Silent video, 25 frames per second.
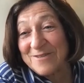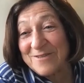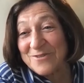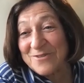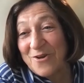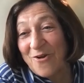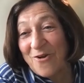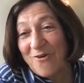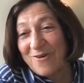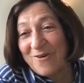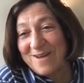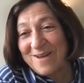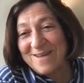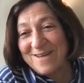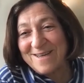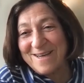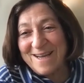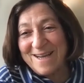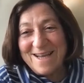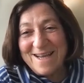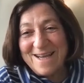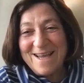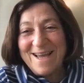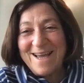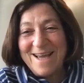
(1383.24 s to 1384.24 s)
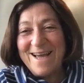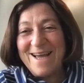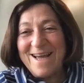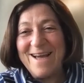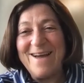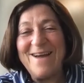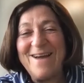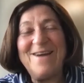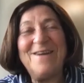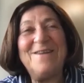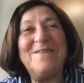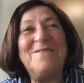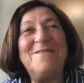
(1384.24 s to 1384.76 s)
started
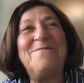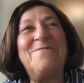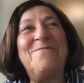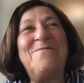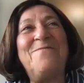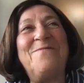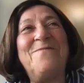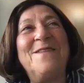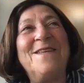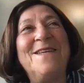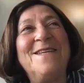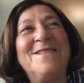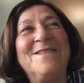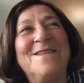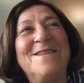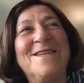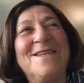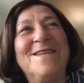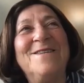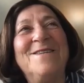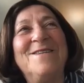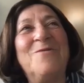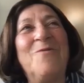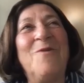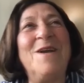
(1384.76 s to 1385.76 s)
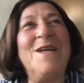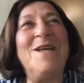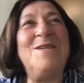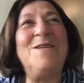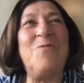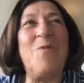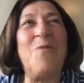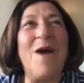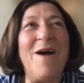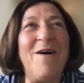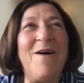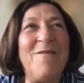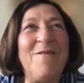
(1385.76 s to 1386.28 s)
in
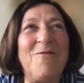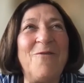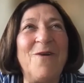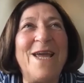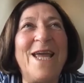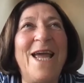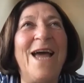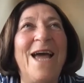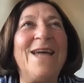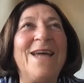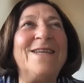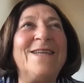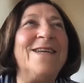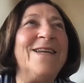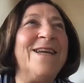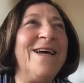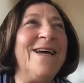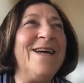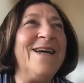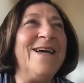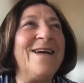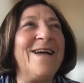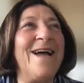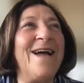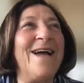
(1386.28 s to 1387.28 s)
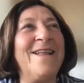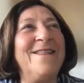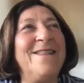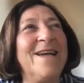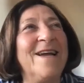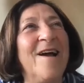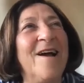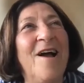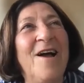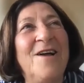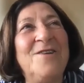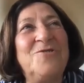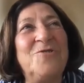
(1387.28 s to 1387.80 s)
2012, we had, I think,
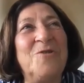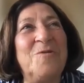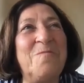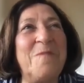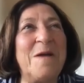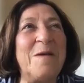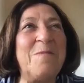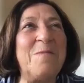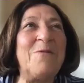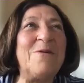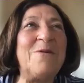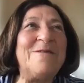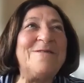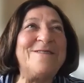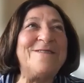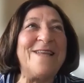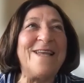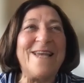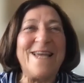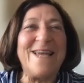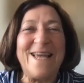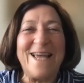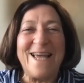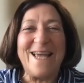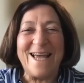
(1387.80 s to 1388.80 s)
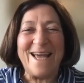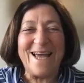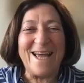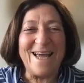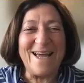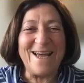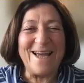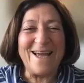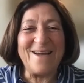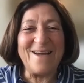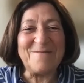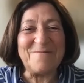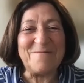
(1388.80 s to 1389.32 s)
100 members.
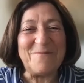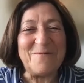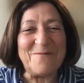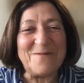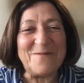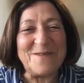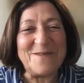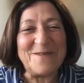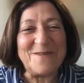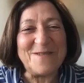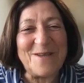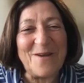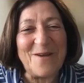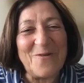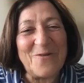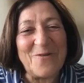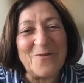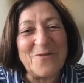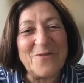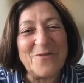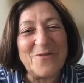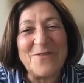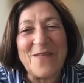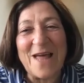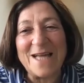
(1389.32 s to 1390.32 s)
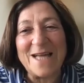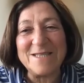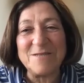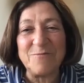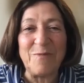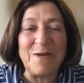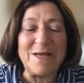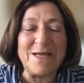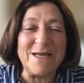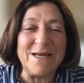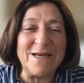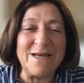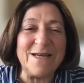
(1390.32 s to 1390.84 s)
So that's
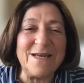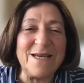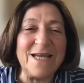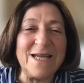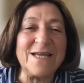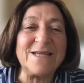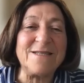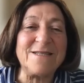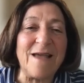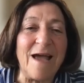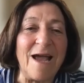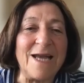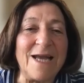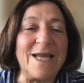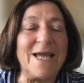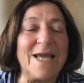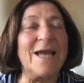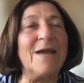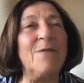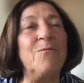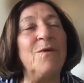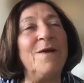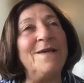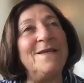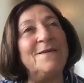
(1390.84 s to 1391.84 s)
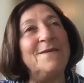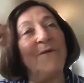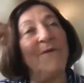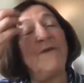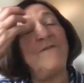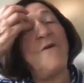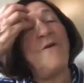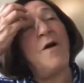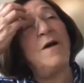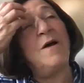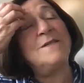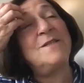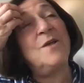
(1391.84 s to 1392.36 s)
been exciting. And
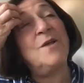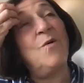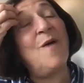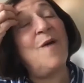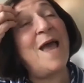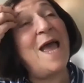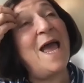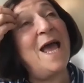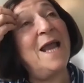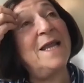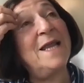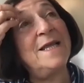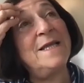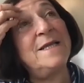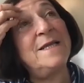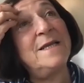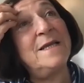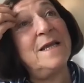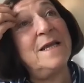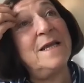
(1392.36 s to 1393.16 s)
we've also added